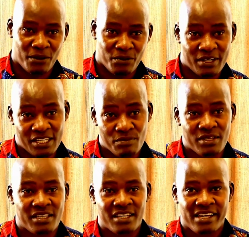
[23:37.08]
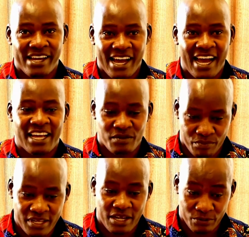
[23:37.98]
You get me? And
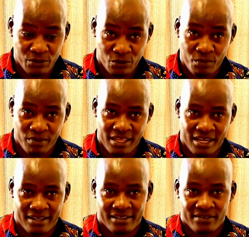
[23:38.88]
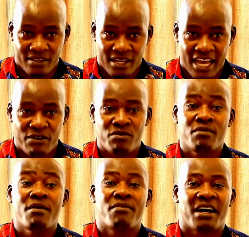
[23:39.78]
prayer will stop there. And
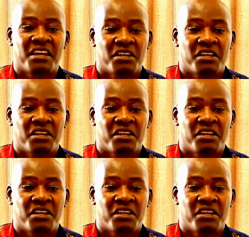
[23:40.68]
remember,